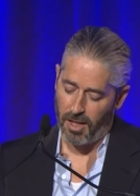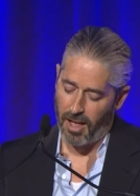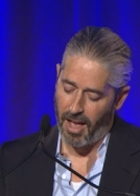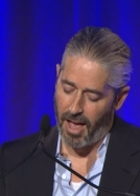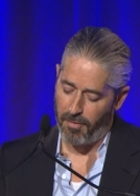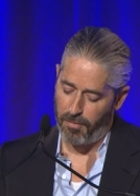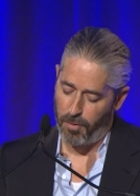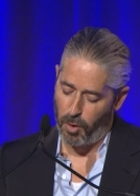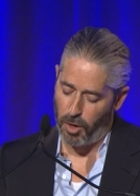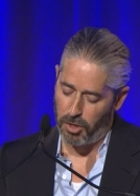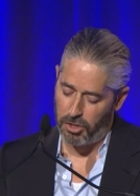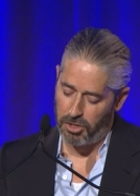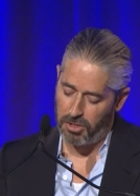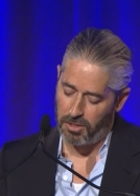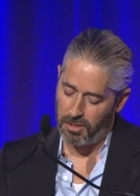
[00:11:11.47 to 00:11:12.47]
At
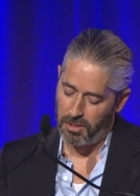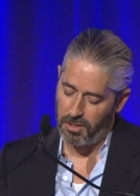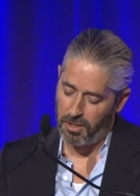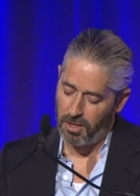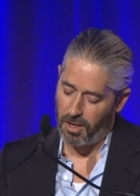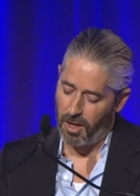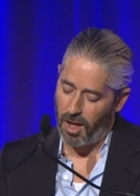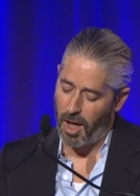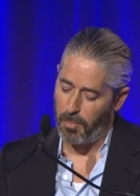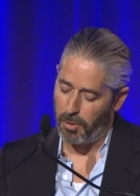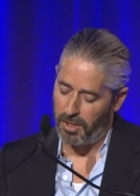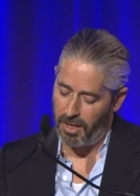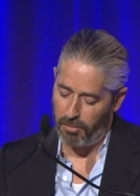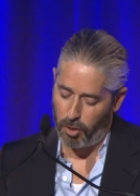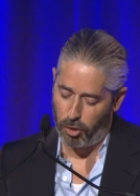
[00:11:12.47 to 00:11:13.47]
first, I
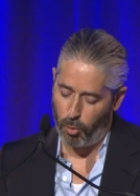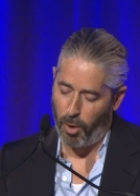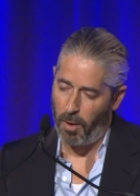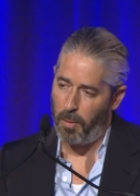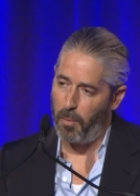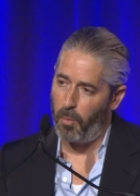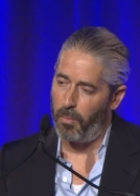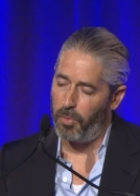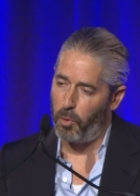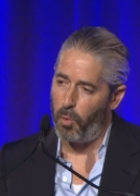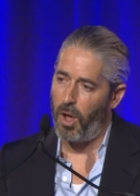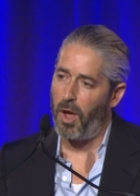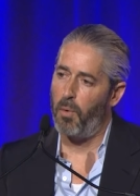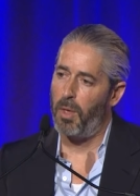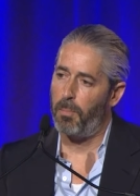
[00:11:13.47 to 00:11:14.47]
believed that the way, we, the
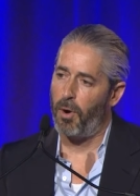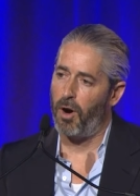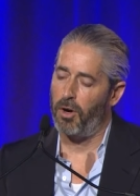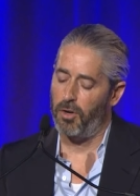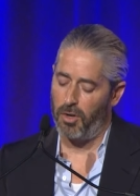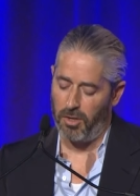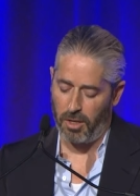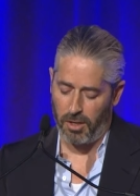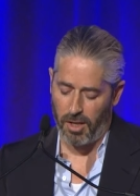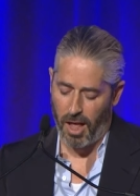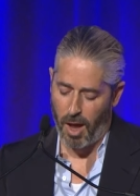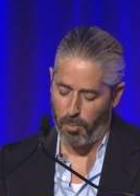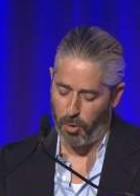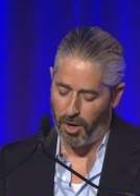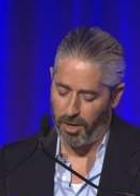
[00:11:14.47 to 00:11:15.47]
way we partnered and
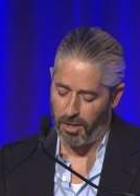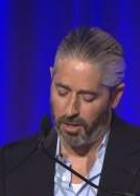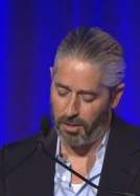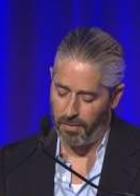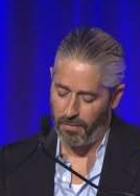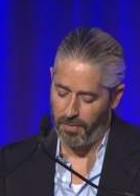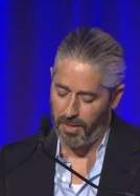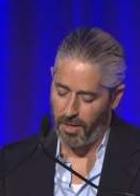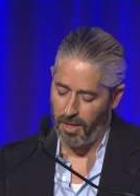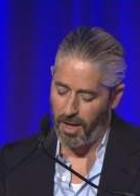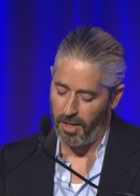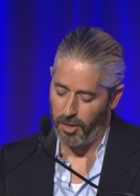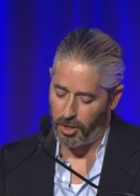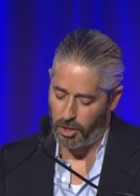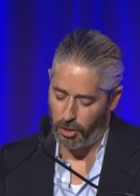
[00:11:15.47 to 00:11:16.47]
collaborated
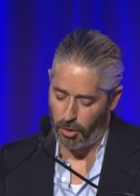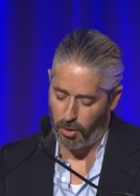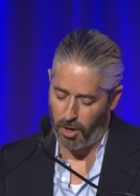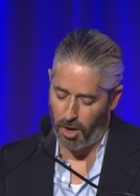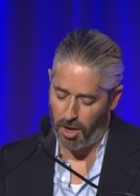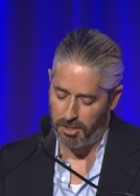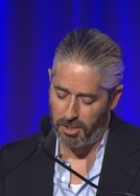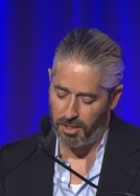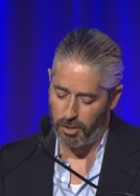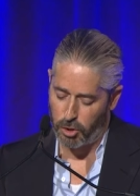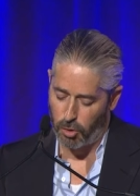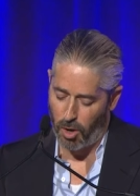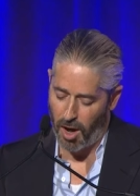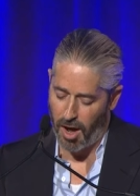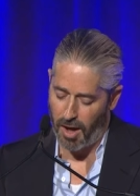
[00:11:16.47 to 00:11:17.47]
and the curiosity and
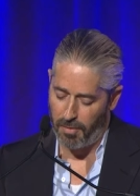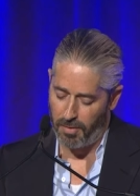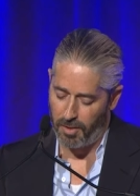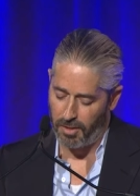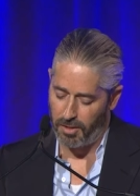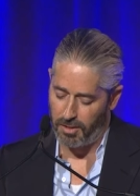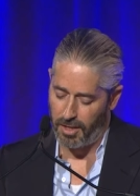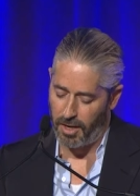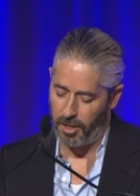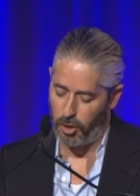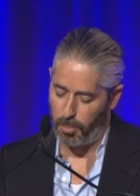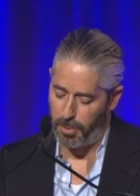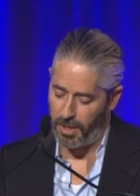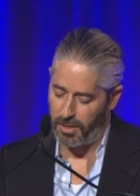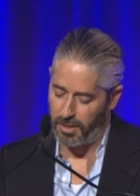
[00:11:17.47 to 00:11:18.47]
drive that
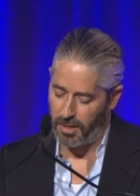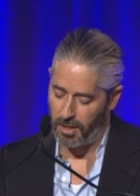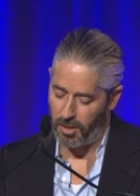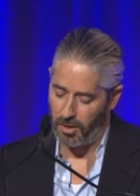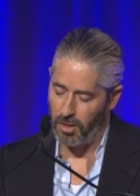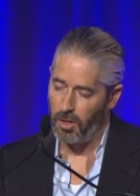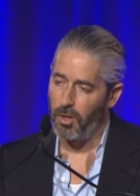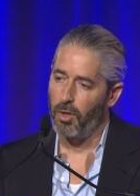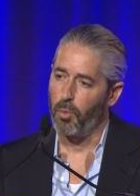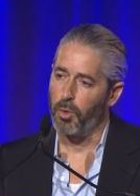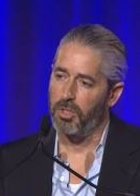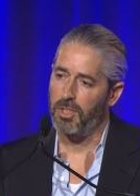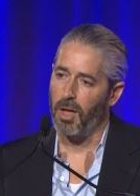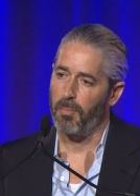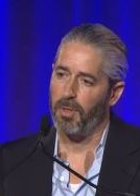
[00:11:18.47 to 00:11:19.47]
underpinned it
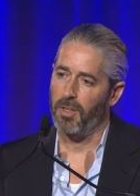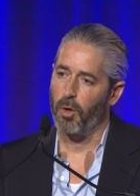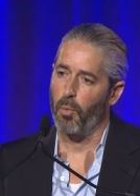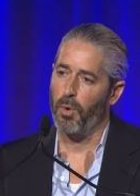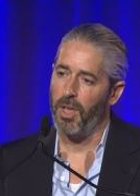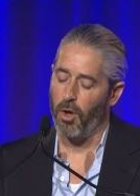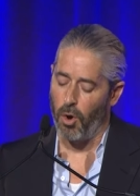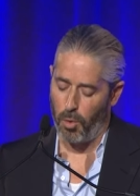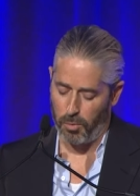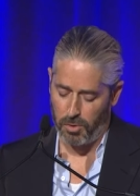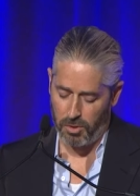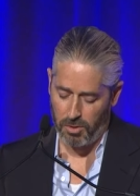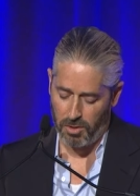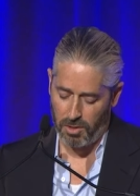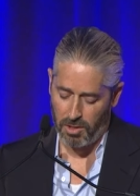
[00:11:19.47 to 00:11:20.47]
was something that we
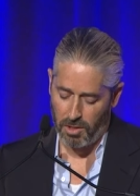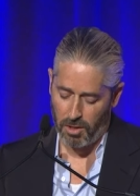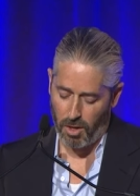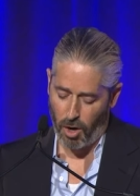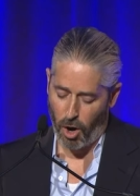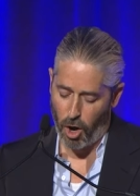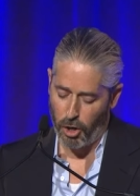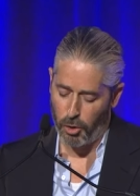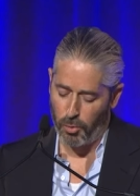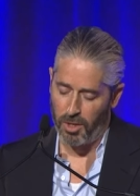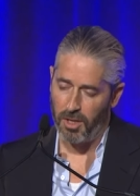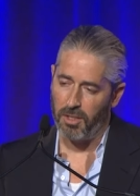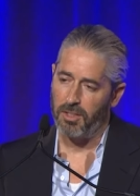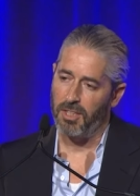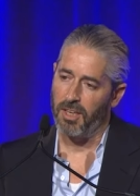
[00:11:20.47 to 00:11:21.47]
owned, our
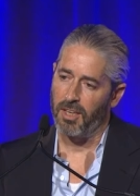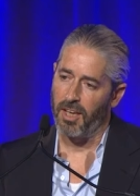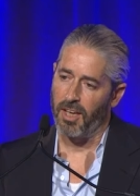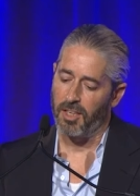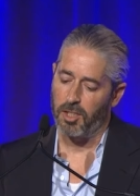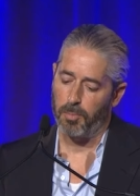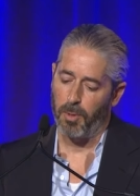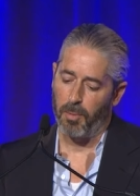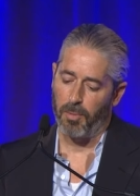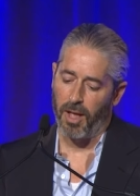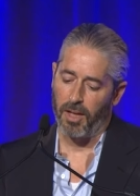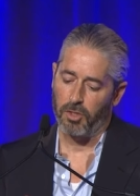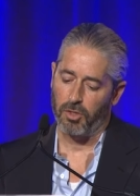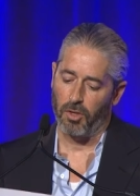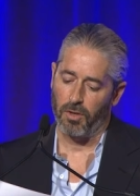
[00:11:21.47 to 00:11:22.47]
unique DNA at Spin
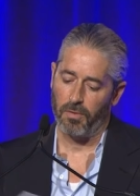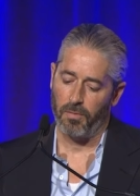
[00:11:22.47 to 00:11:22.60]
Master.